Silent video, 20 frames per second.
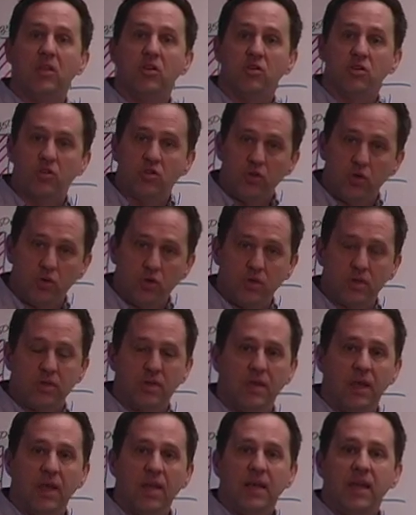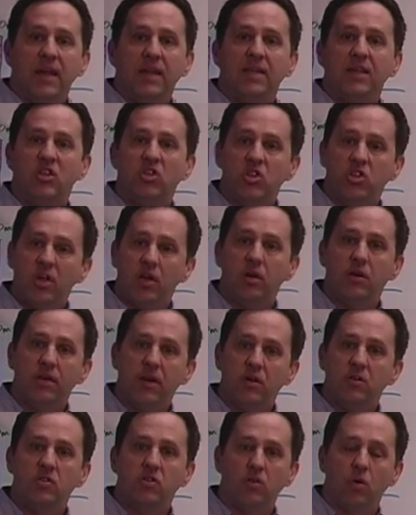your students, to share
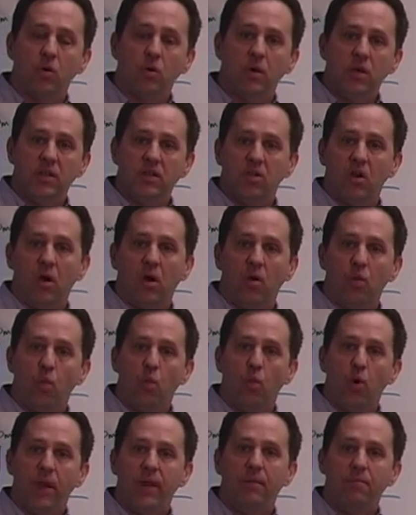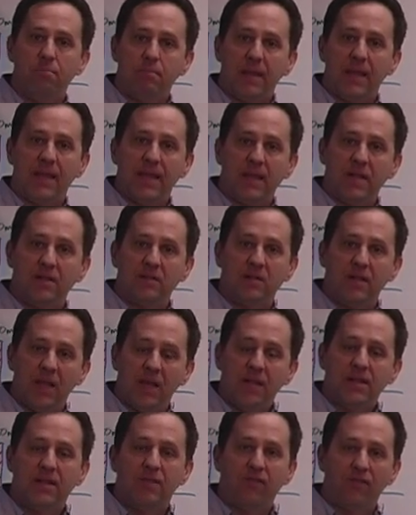their stories on what it means
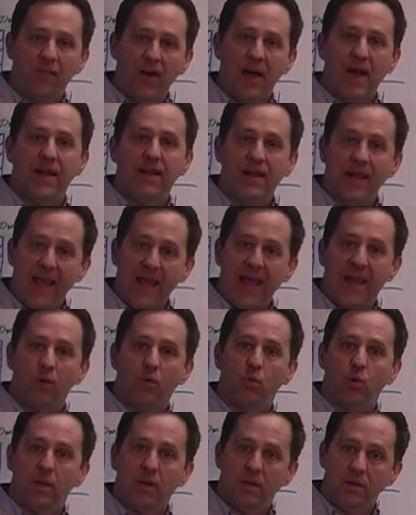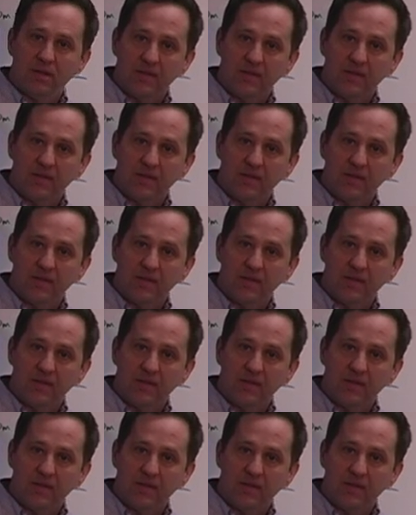to find an adequate,